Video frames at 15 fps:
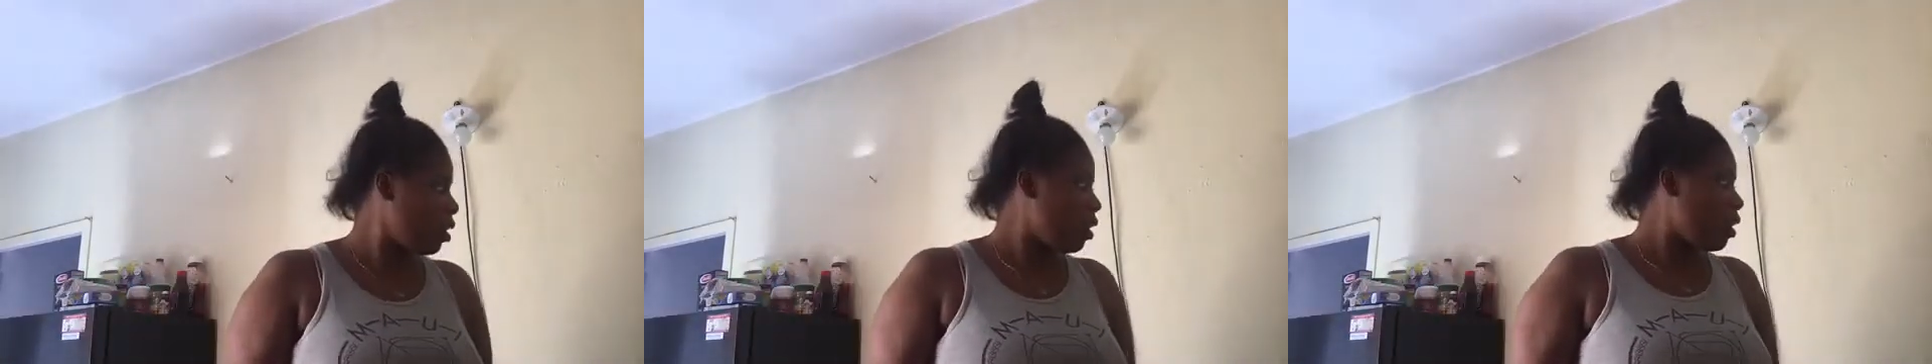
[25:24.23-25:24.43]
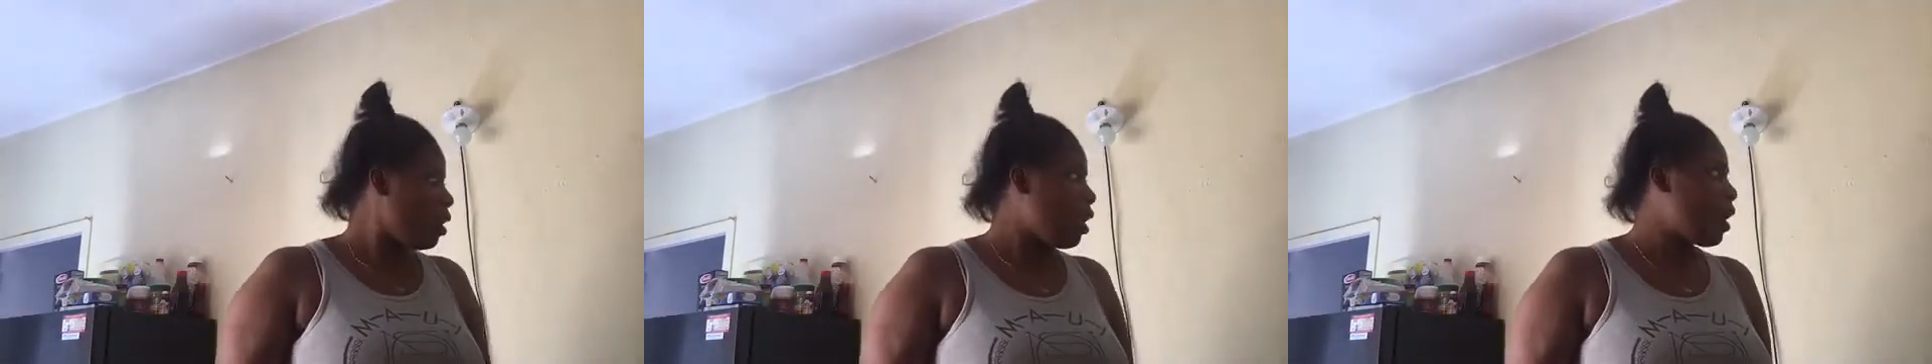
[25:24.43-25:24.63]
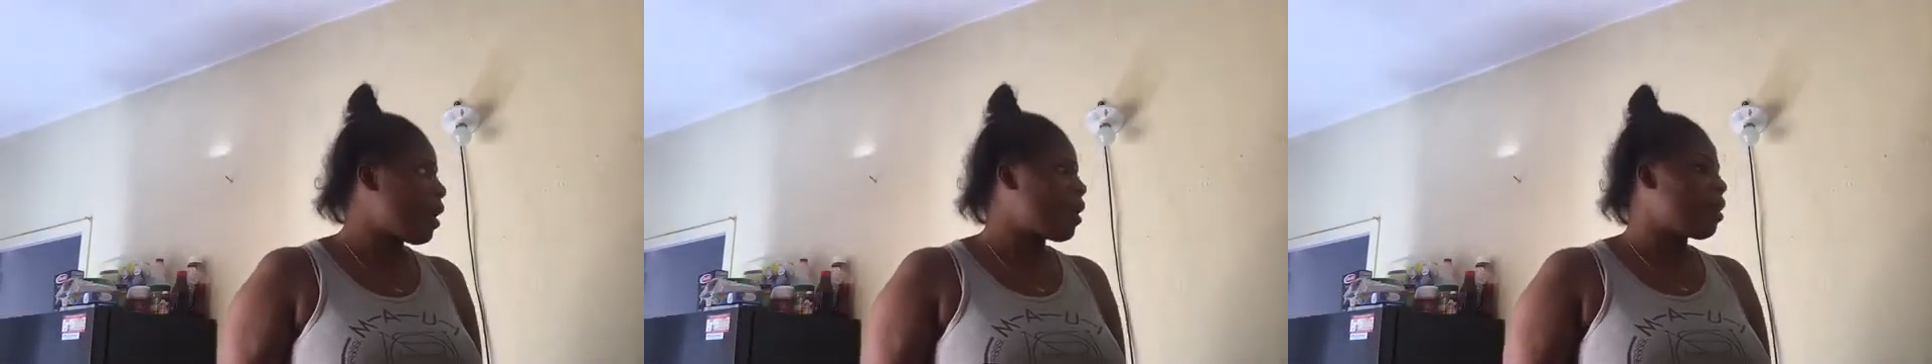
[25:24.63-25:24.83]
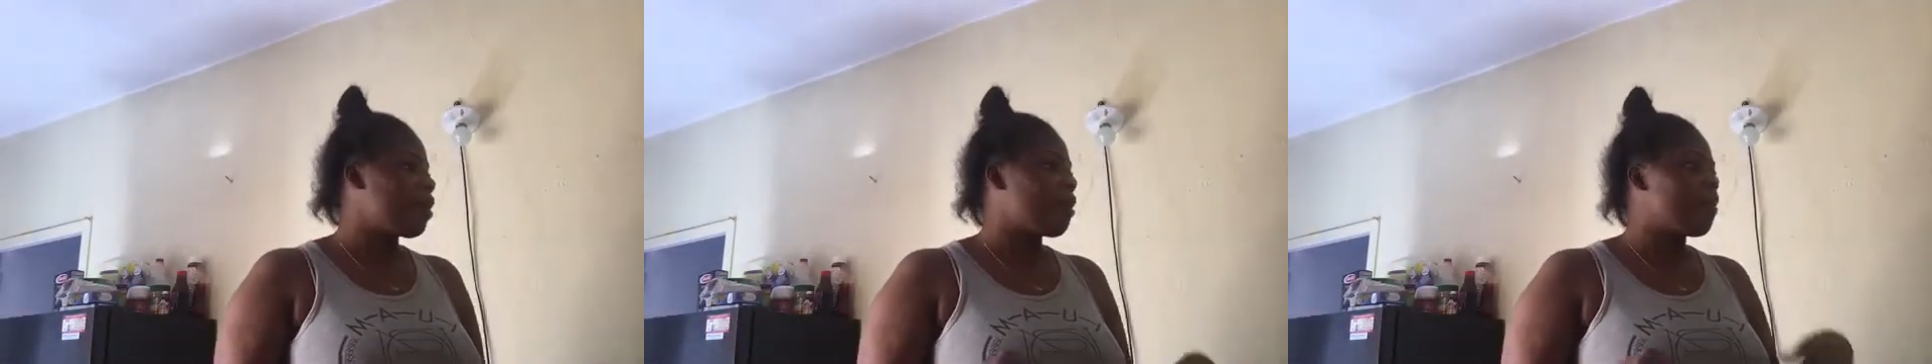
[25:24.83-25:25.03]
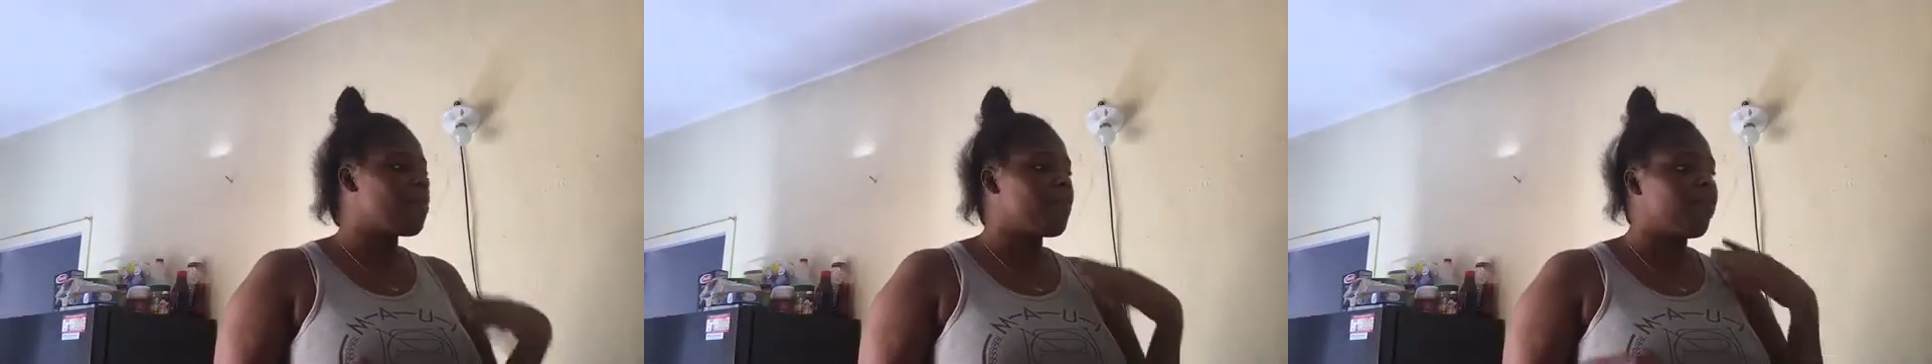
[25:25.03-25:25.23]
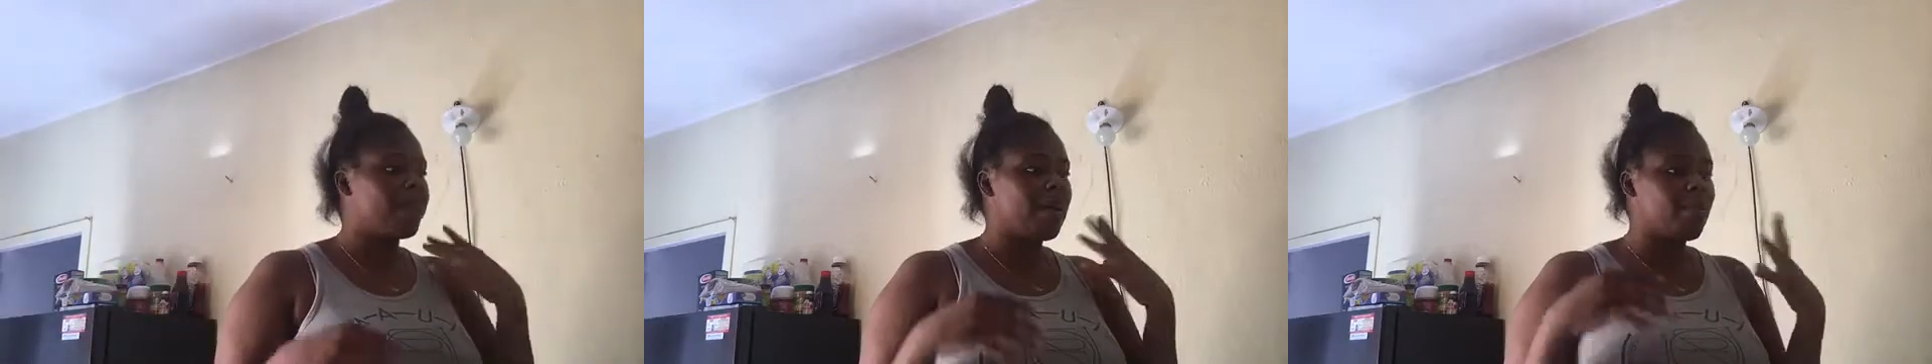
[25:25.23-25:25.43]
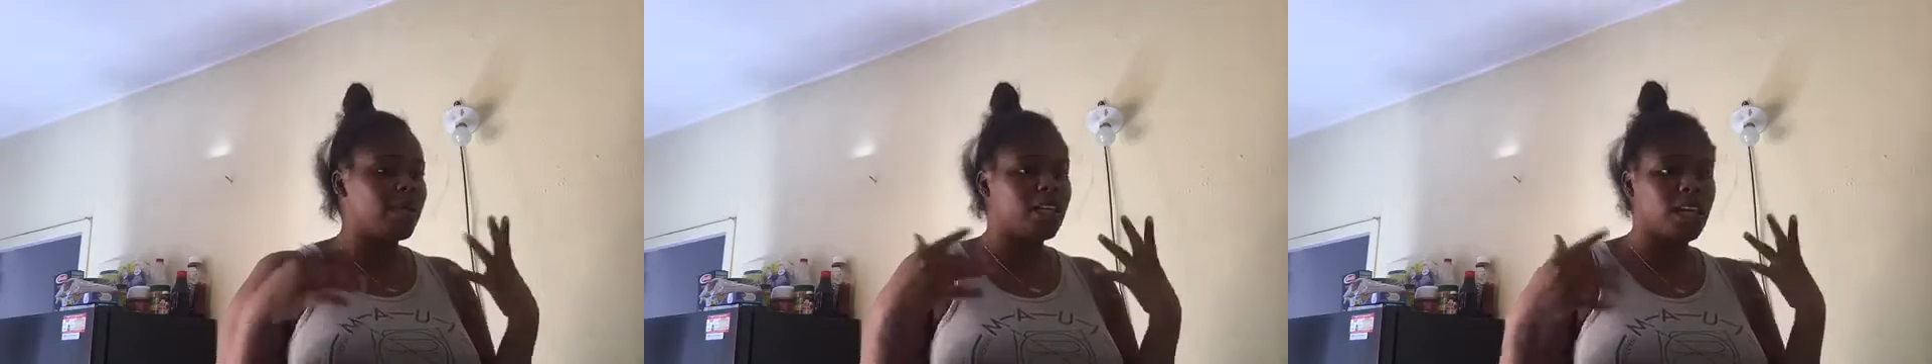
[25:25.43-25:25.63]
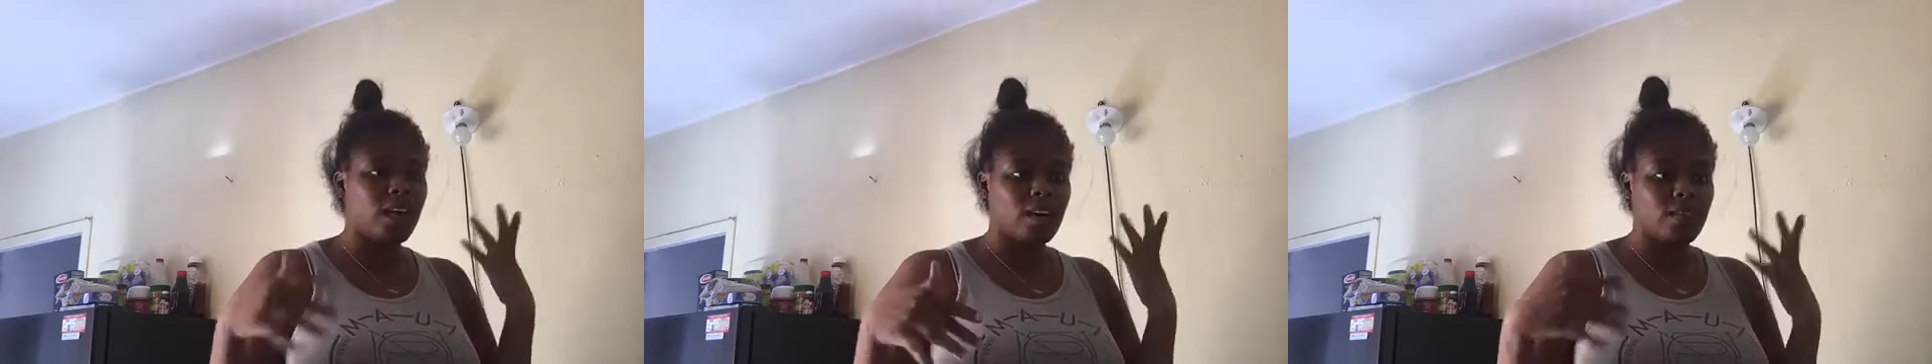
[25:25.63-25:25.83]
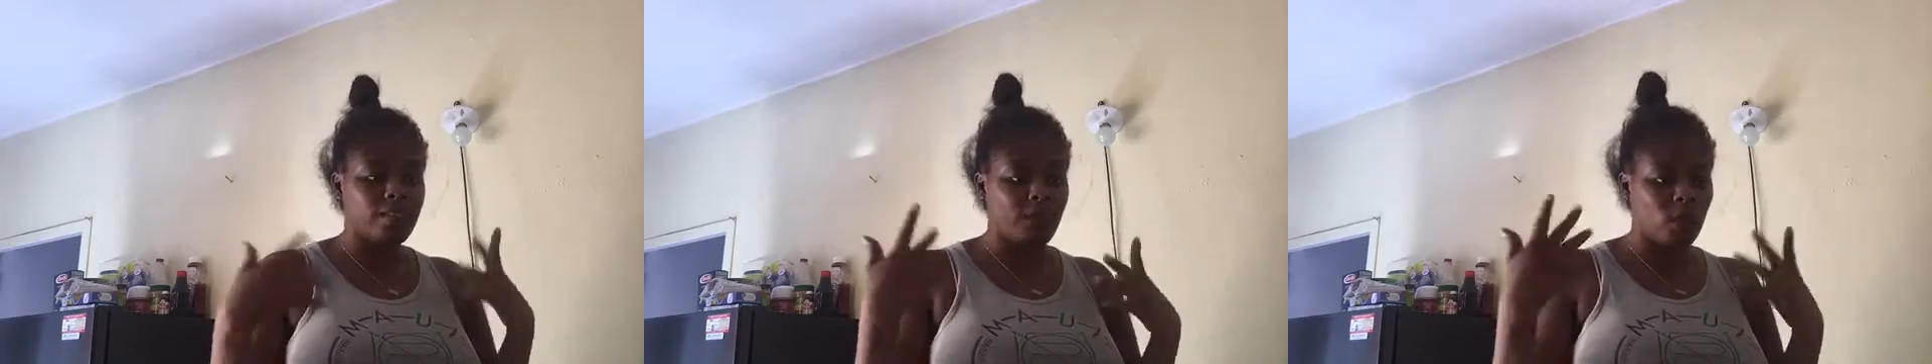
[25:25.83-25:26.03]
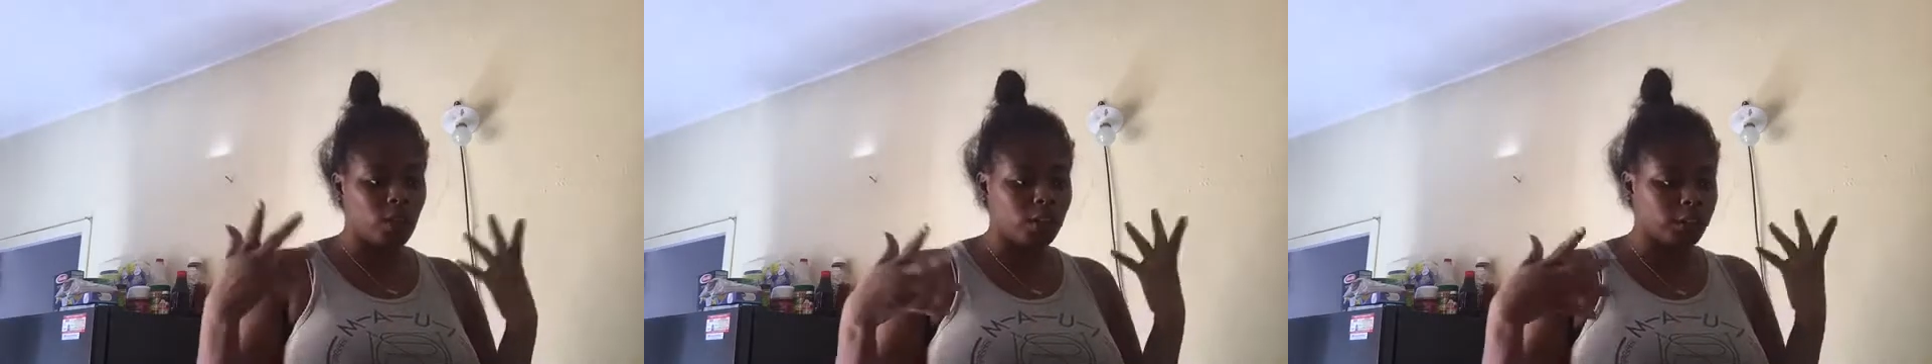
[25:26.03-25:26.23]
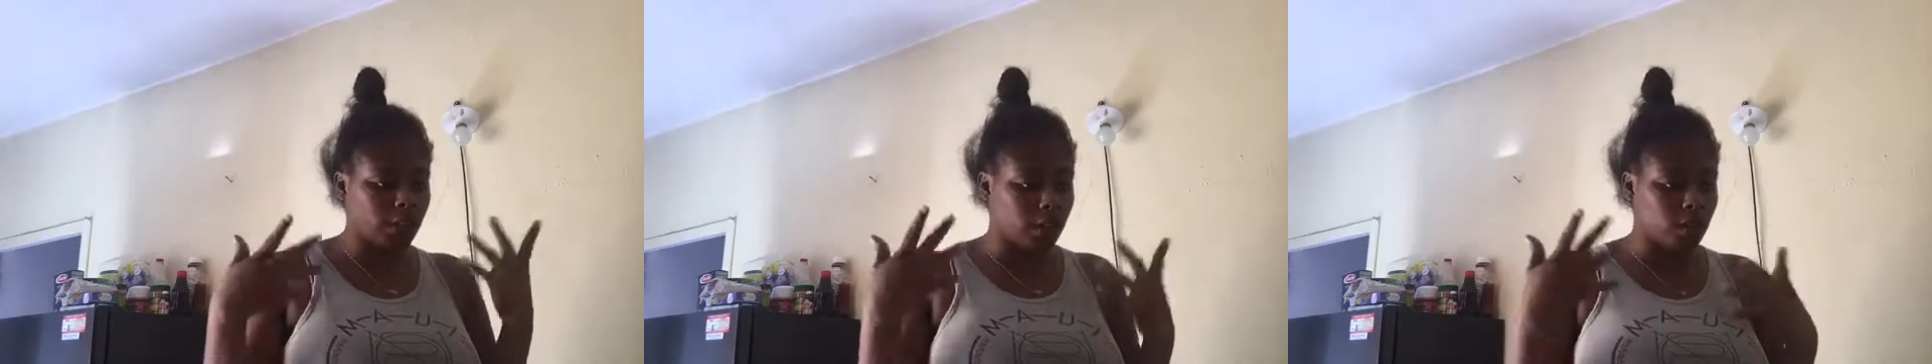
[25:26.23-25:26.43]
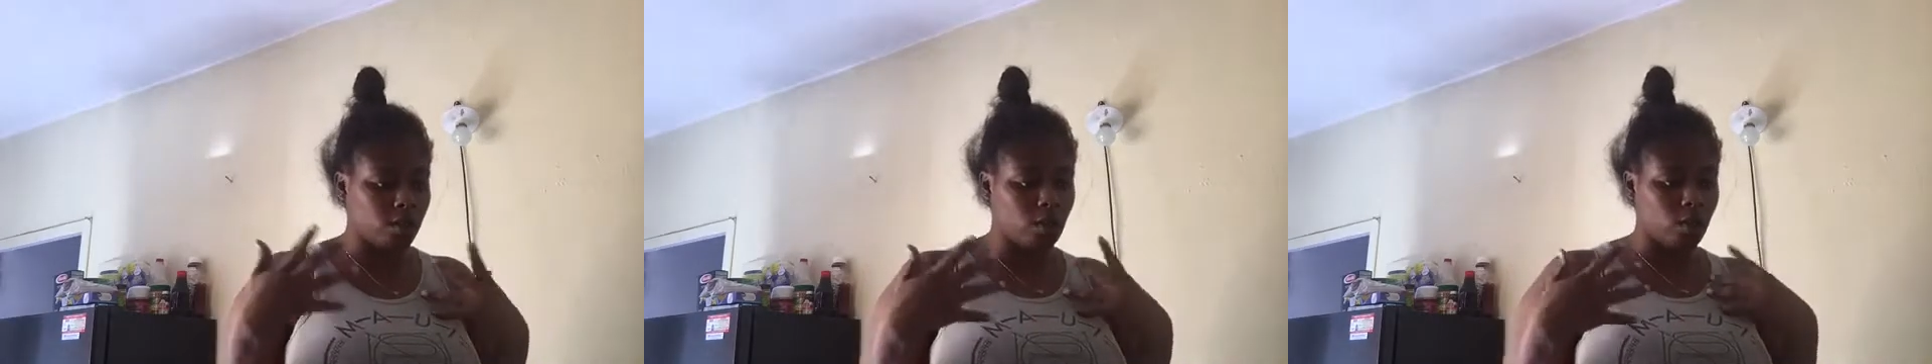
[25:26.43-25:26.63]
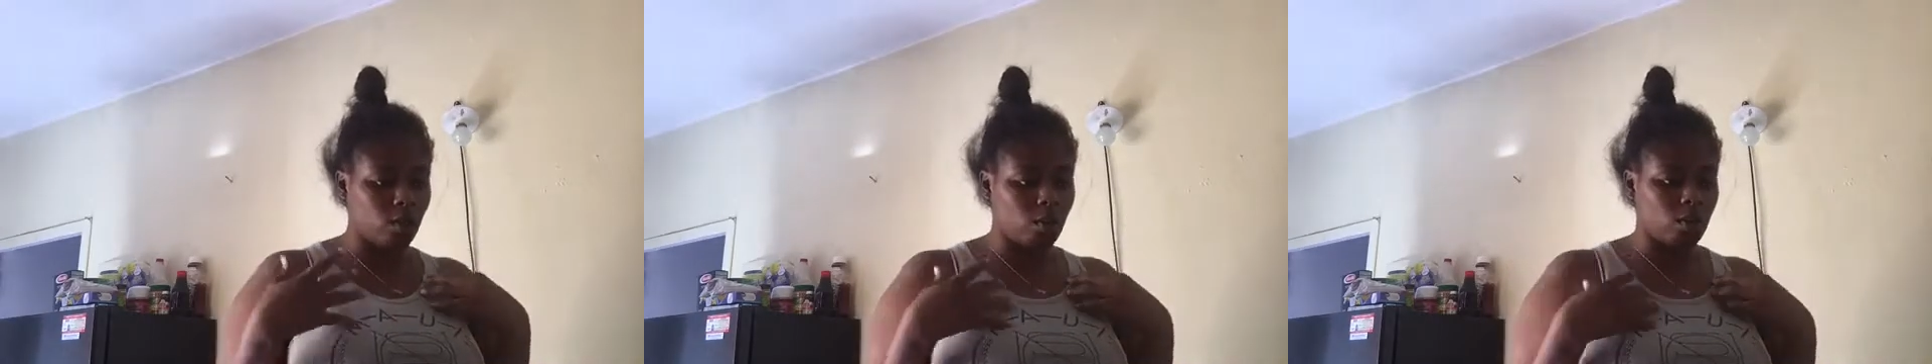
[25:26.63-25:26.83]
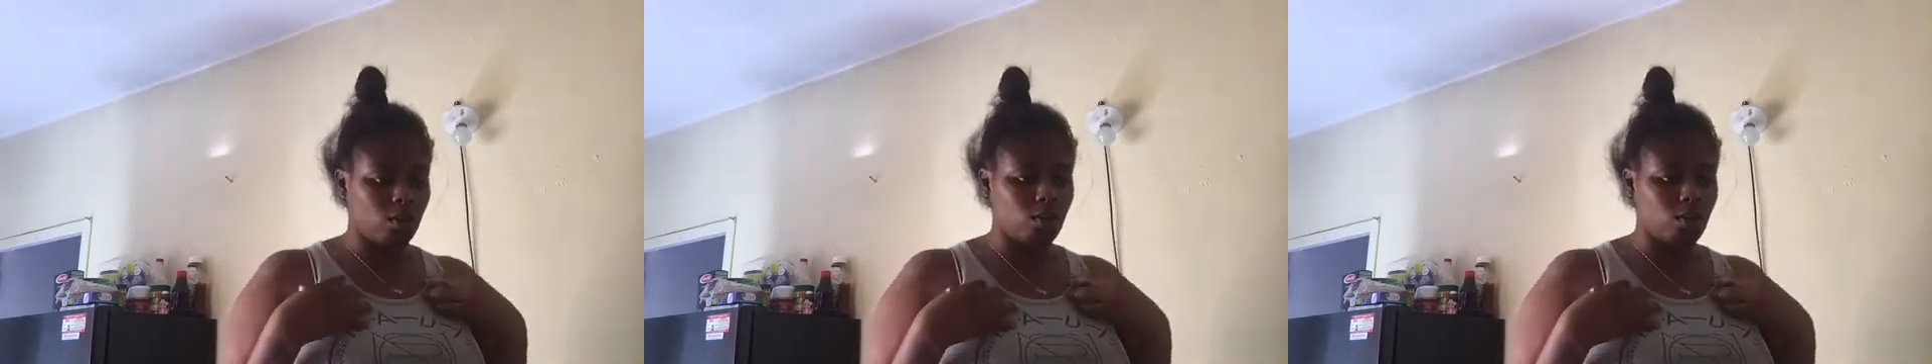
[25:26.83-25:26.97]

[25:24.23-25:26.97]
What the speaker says: Like, I feel like I can't function now.